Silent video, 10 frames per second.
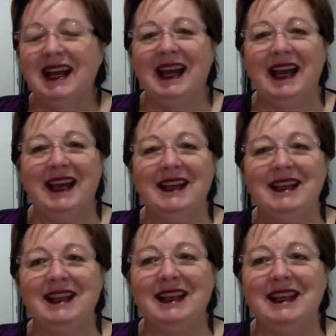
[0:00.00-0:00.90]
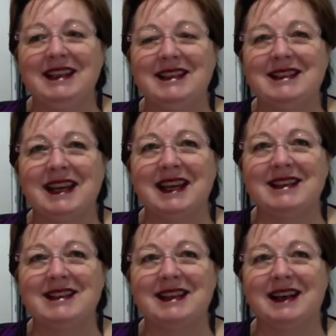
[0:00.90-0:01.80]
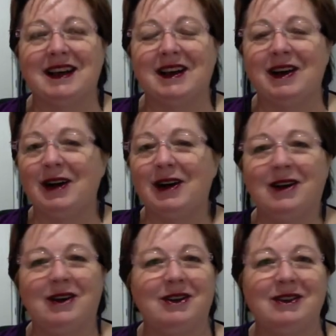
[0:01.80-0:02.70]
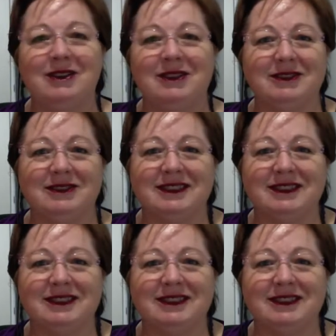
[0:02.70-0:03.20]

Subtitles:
and it takes a whole